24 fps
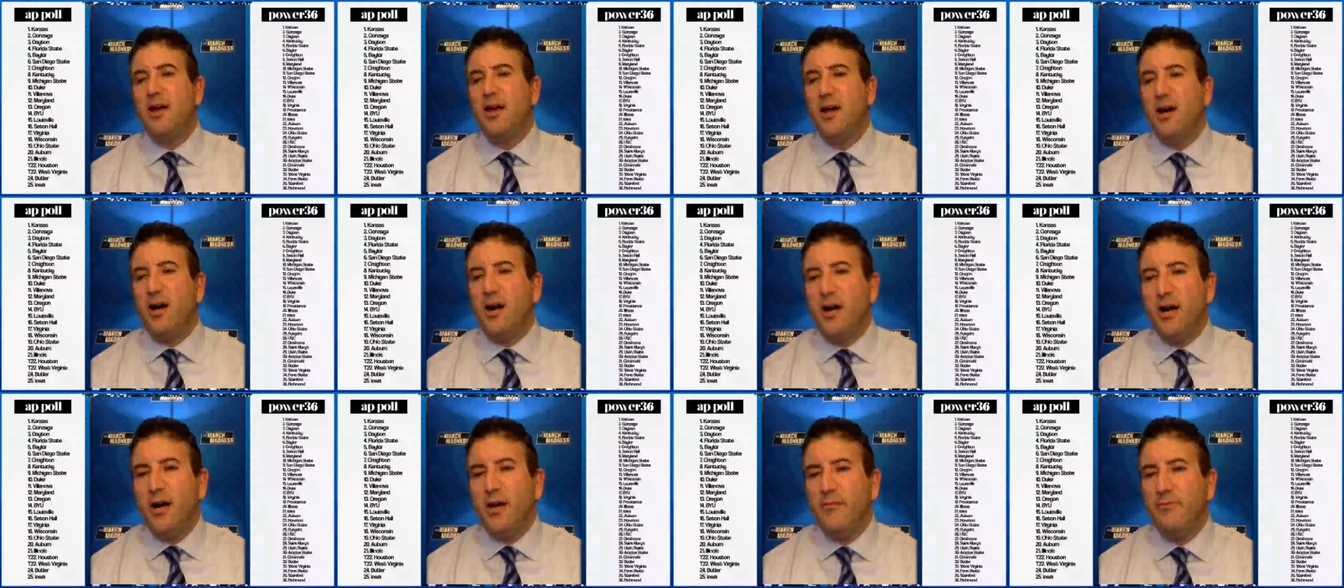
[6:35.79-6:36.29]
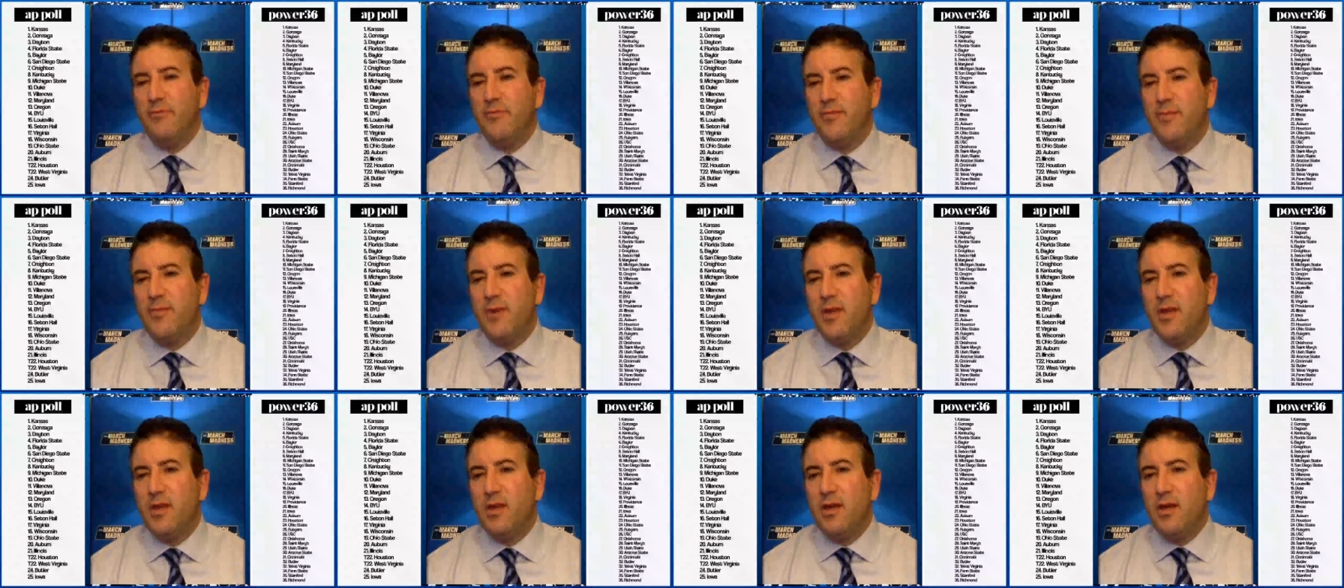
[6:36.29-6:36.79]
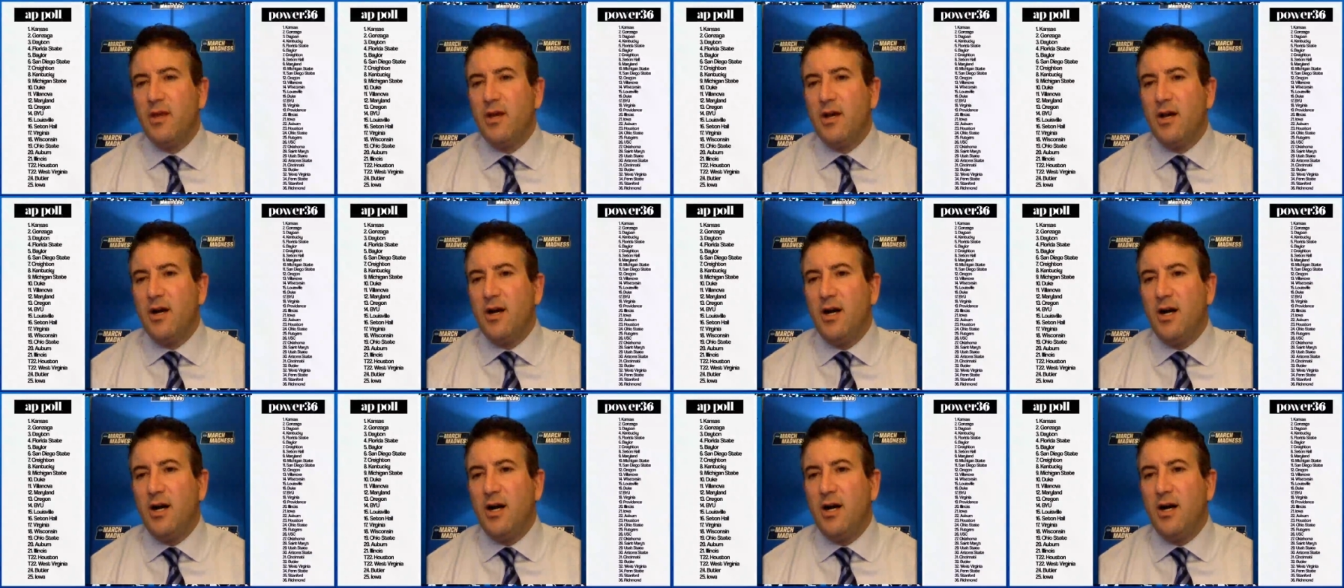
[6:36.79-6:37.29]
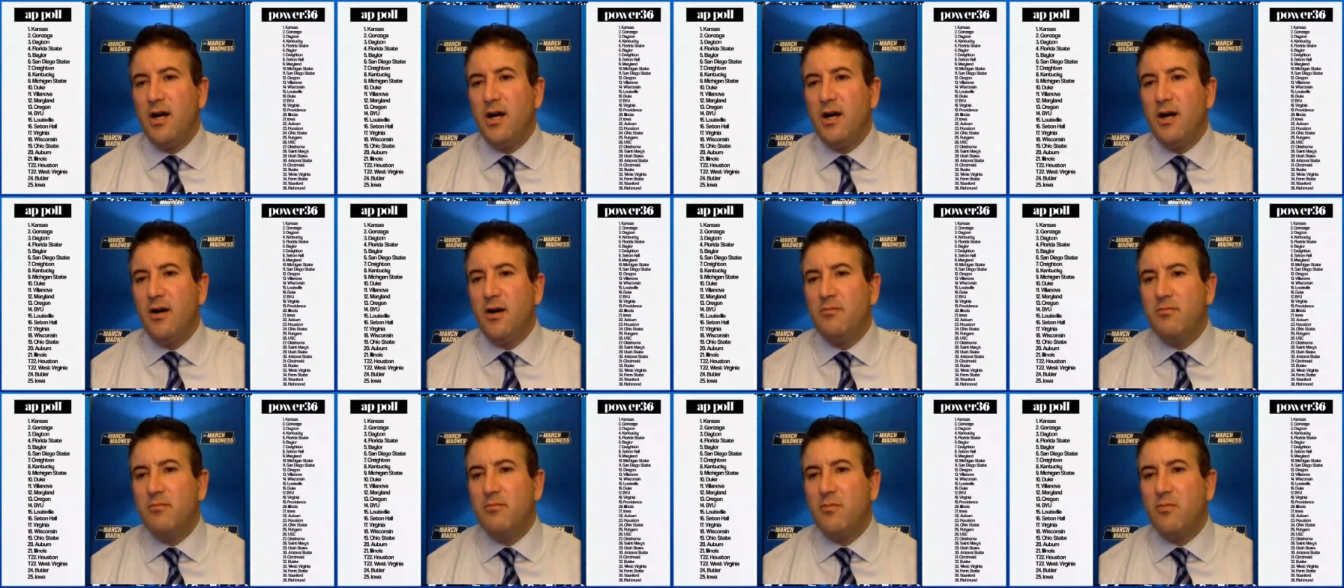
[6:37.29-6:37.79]
All right.
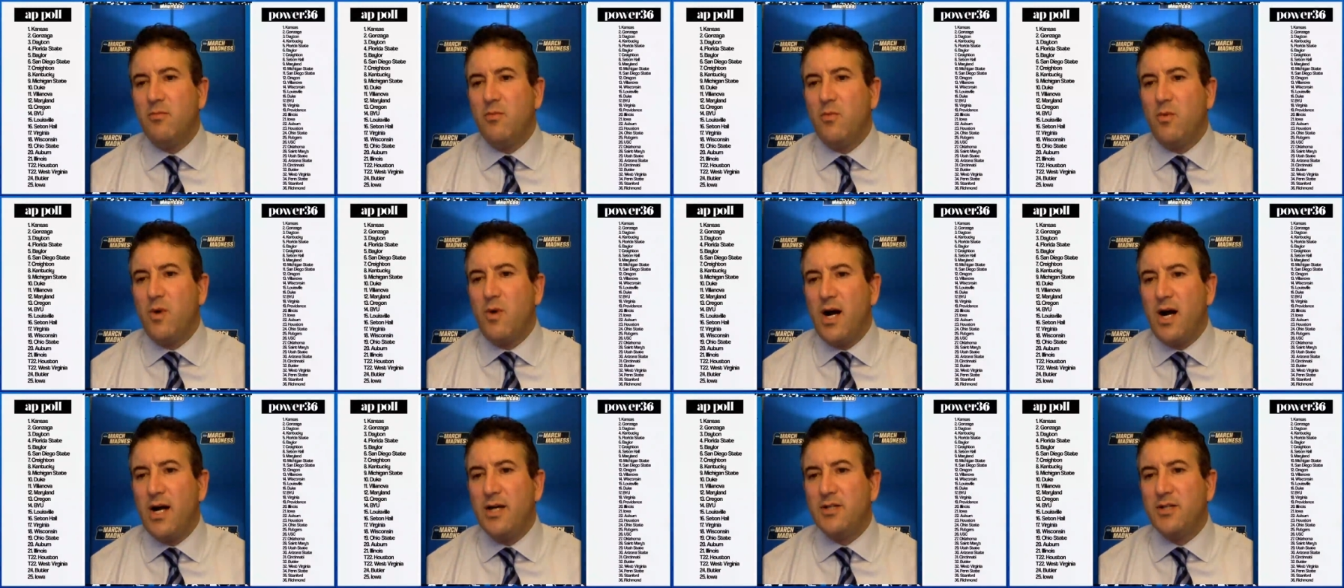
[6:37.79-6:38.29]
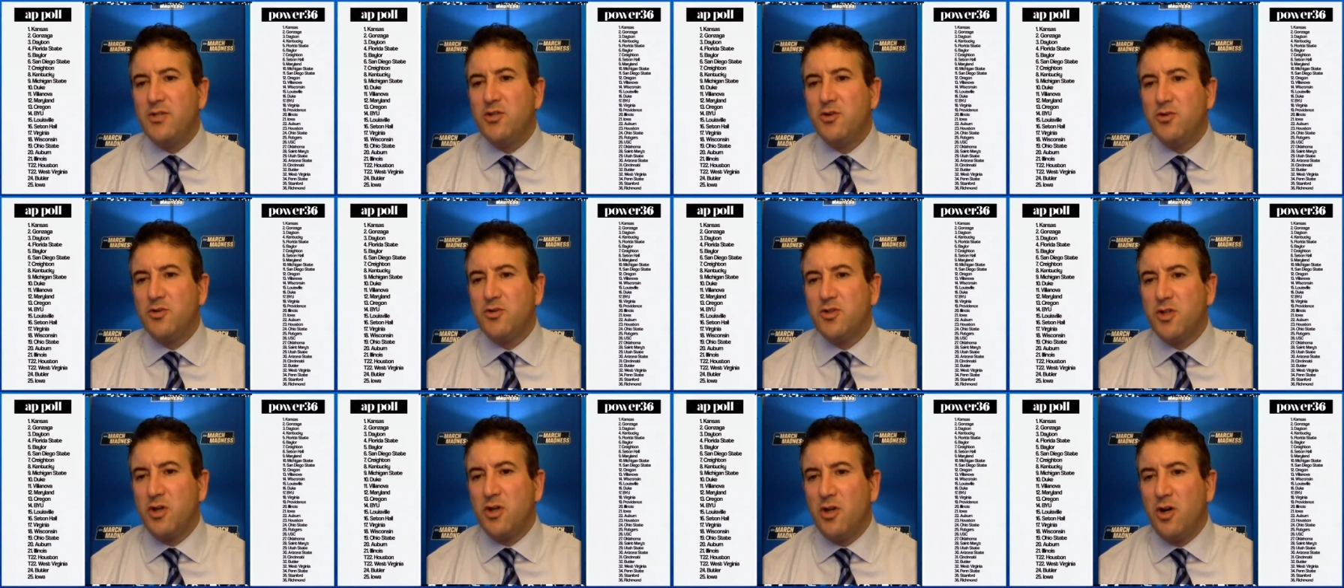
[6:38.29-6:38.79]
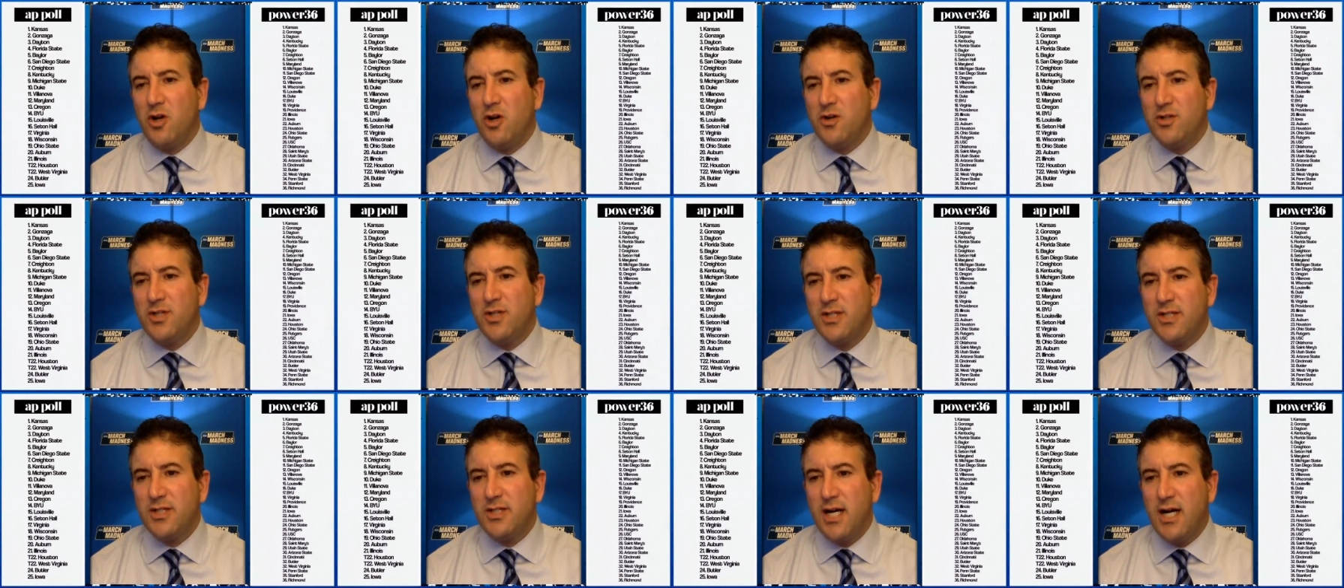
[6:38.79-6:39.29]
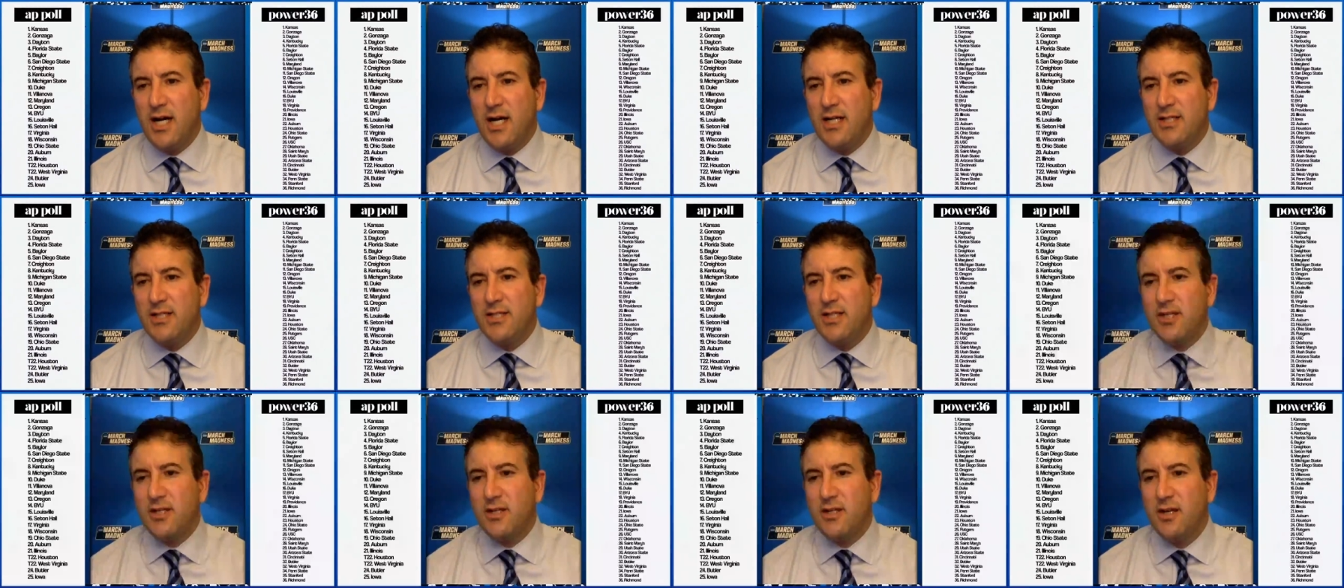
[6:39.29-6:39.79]
Um, why is Duke so low? Says
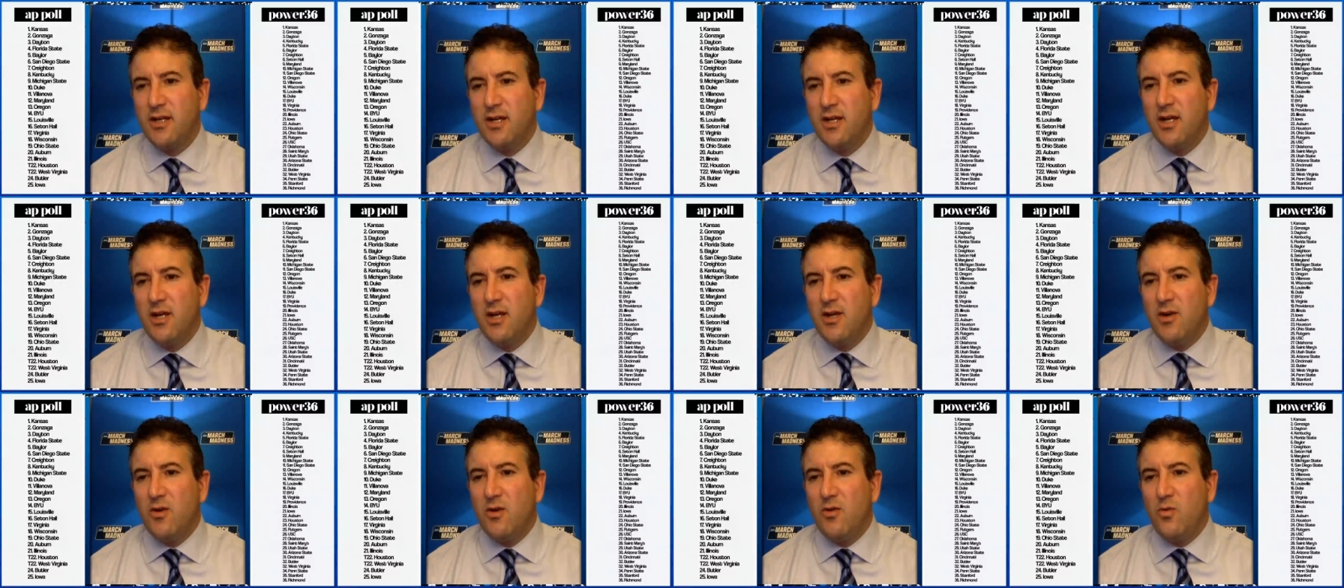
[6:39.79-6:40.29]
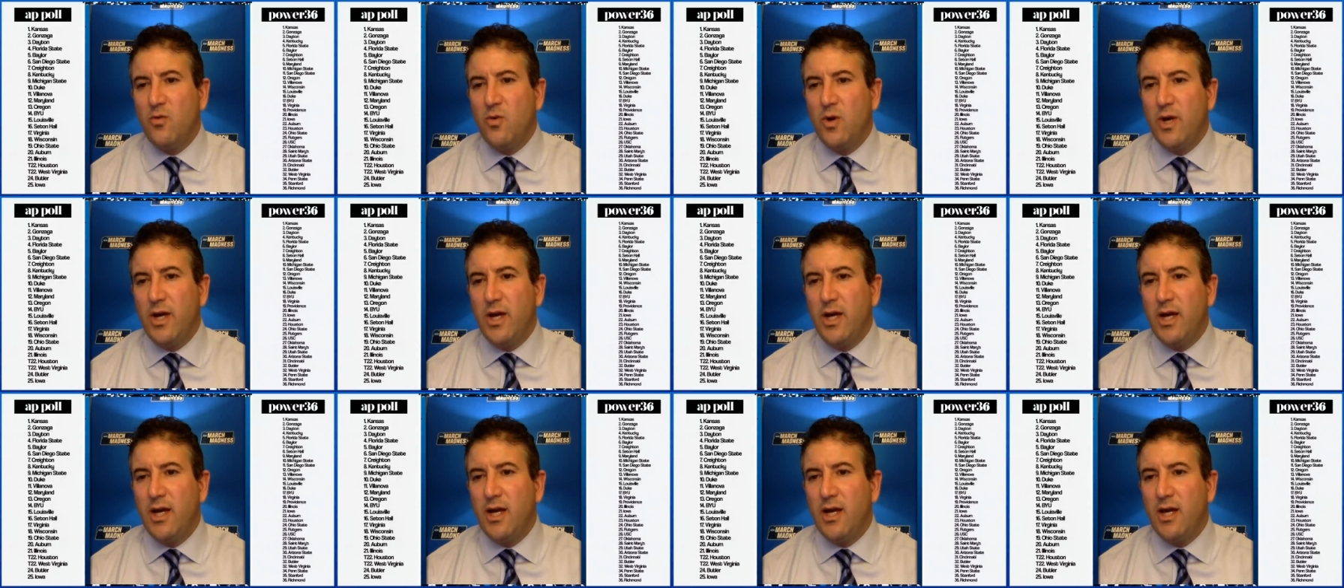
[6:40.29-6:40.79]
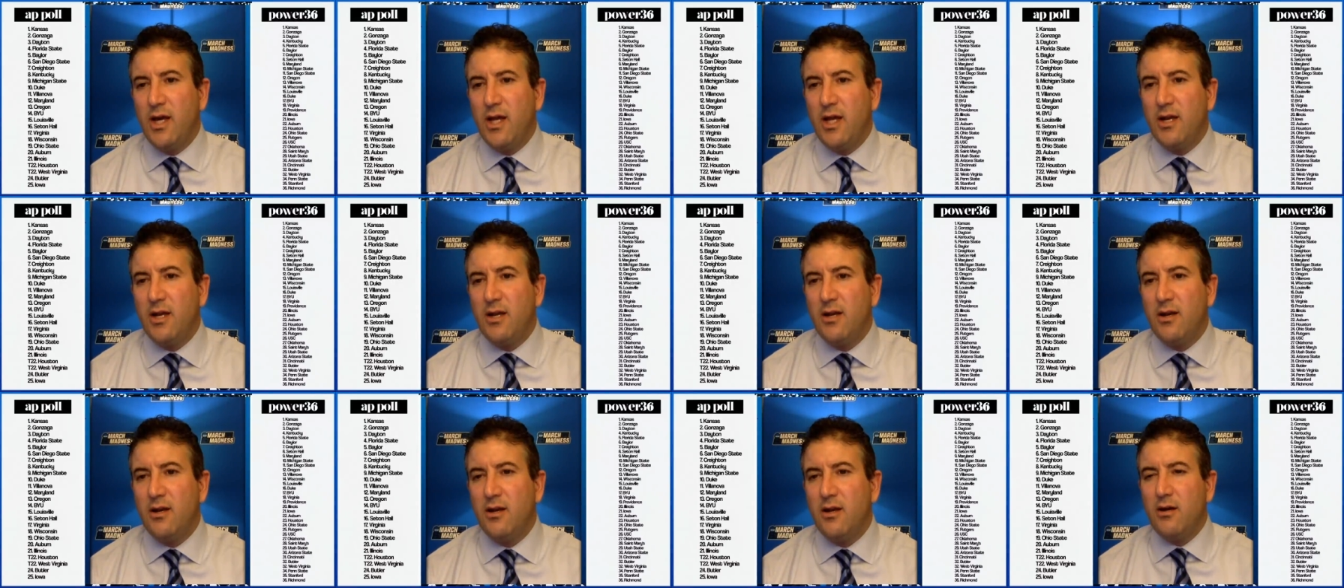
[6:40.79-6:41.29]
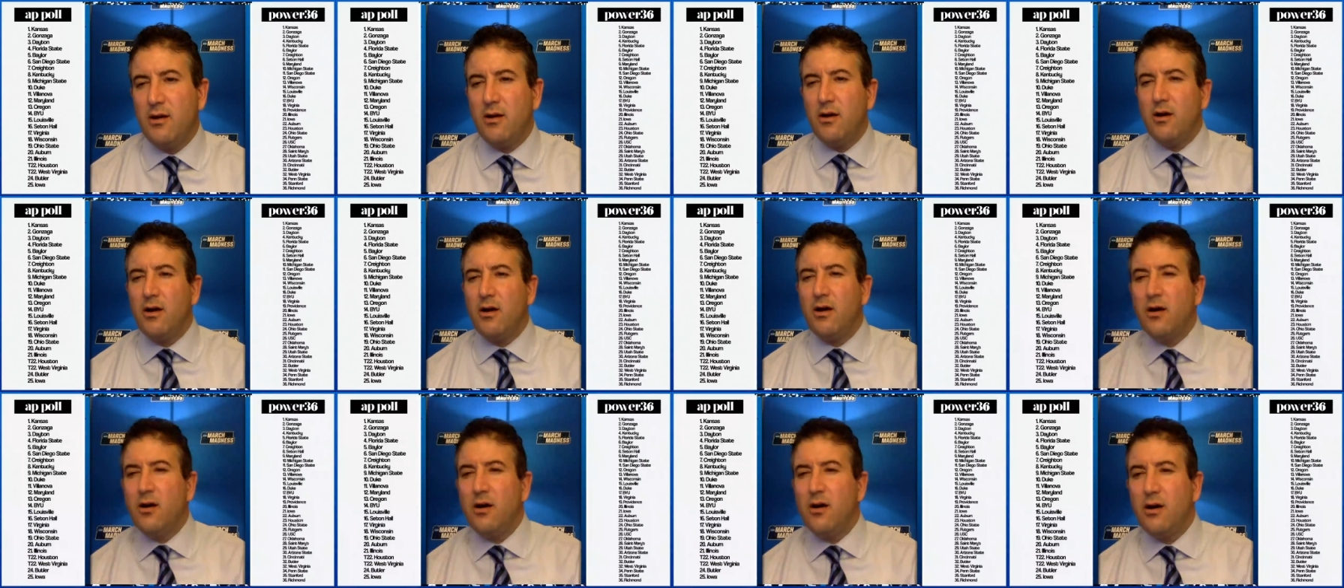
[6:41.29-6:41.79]
Isaac. When
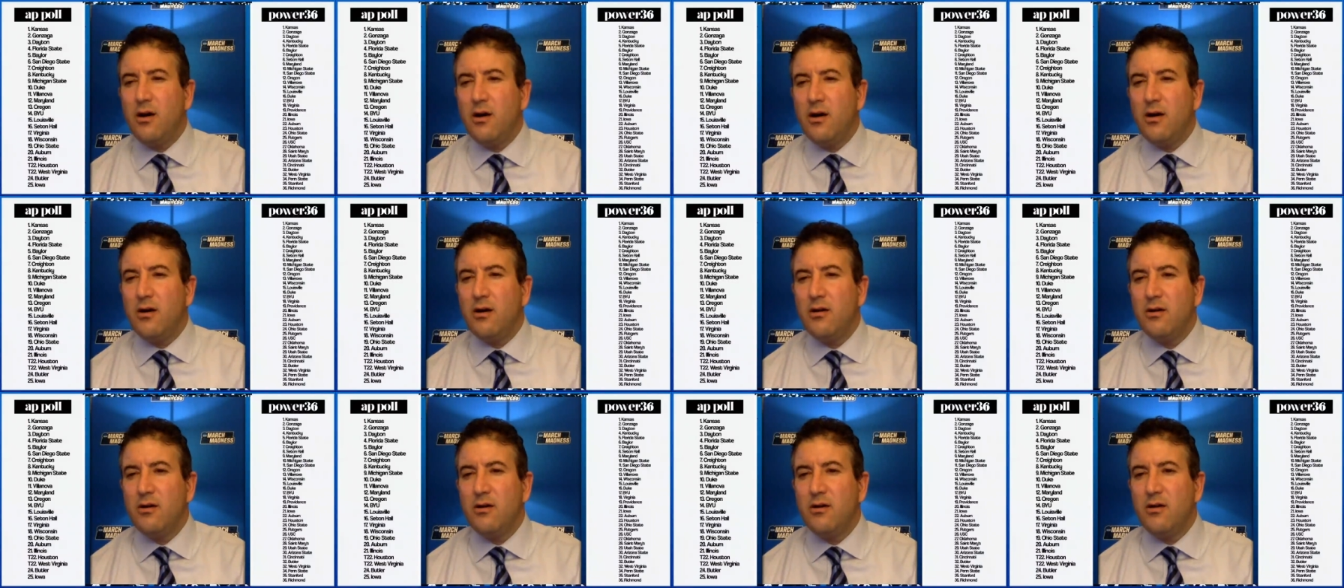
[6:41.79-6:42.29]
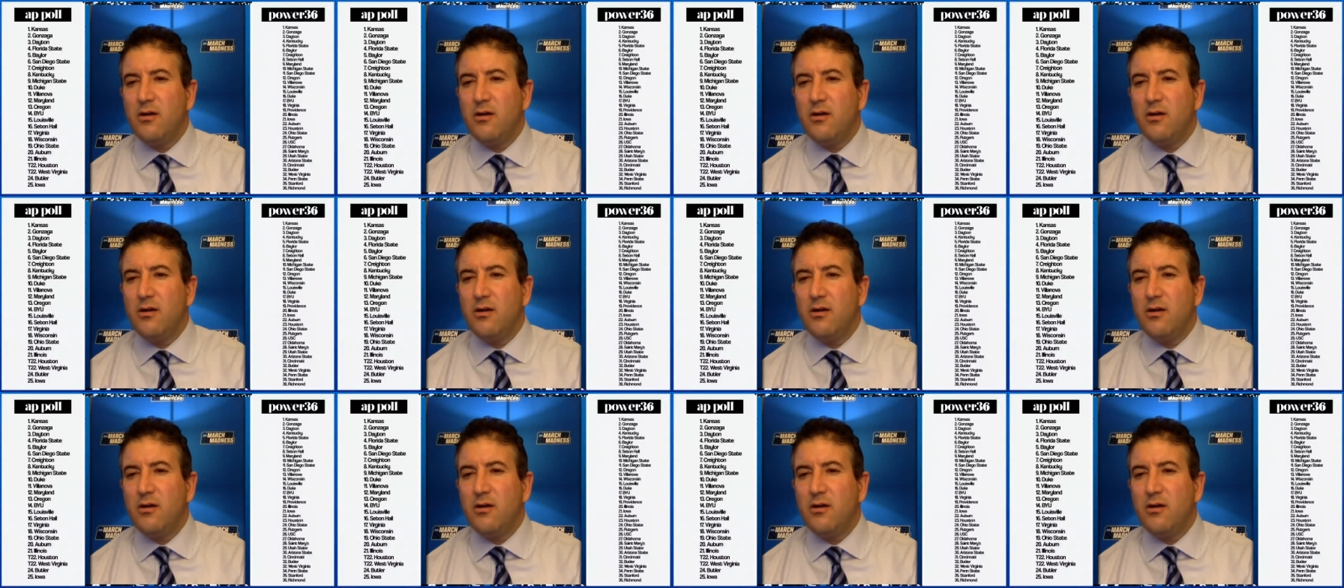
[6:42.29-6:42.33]
uh,